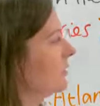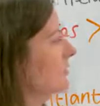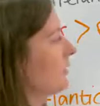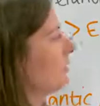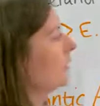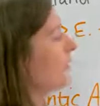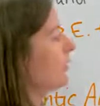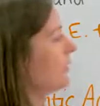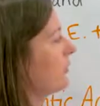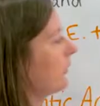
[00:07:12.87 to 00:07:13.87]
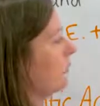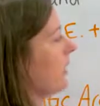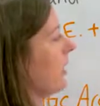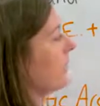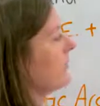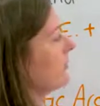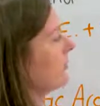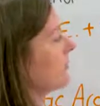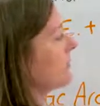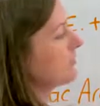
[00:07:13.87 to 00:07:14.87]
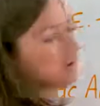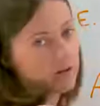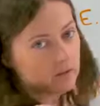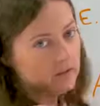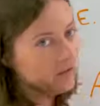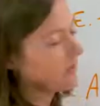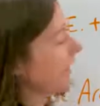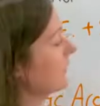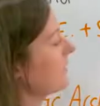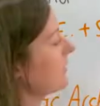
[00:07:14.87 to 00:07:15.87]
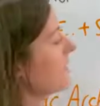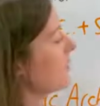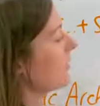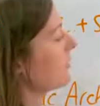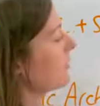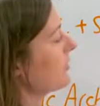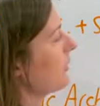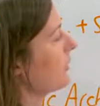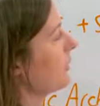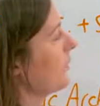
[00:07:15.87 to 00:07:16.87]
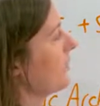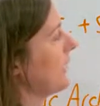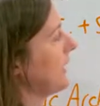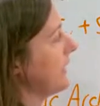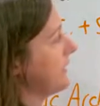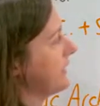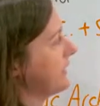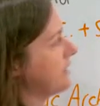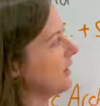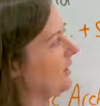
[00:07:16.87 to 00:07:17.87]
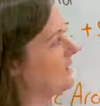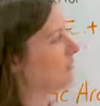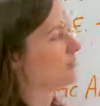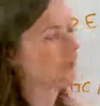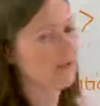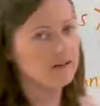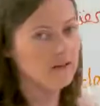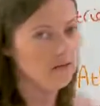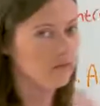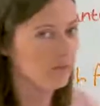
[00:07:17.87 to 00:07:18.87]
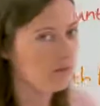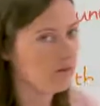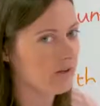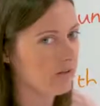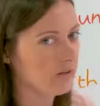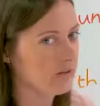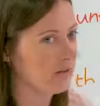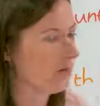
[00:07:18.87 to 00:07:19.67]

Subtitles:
the laws are different. So they run themselves one way, and in the Isle of Man they run themselves in